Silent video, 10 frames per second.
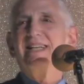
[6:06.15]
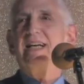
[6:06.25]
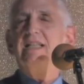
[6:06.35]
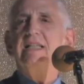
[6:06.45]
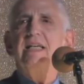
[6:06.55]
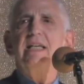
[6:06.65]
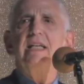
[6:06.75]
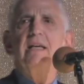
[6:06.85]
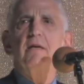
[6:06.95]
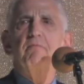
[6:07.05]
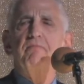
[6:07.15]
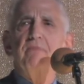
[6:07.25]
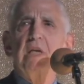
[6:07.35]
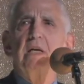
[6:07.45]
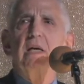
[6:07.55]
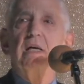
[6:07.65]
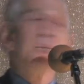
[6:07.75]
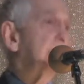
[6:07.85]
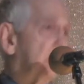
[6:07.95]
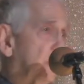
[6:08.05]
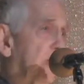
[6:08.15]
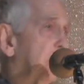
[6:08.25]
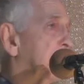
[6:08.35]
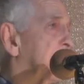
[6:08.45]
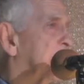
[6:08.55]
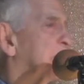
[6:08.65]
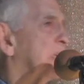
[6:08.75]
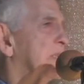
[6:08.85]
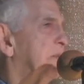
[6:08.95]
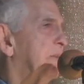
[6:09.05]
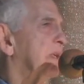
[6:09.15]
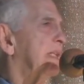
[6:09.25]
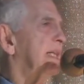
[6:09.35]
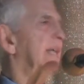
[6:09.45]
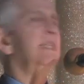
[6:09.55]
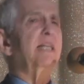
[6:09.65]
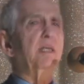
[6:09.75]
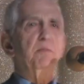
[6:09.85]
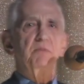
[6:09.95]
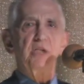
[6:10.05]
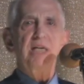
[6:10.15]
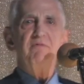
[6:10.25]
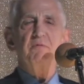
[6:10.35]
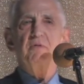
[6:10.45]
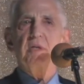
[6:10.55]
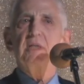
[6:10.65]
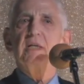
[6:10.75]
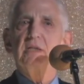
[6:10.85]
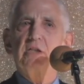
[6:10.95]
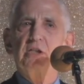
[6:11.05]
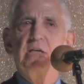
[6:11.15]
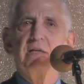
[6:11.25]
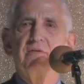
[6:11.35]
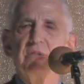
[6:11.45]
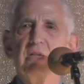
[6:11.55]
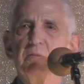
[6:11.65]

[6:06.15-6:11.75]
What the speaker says: And then joined by a couple other people, and the chief sheriff there, the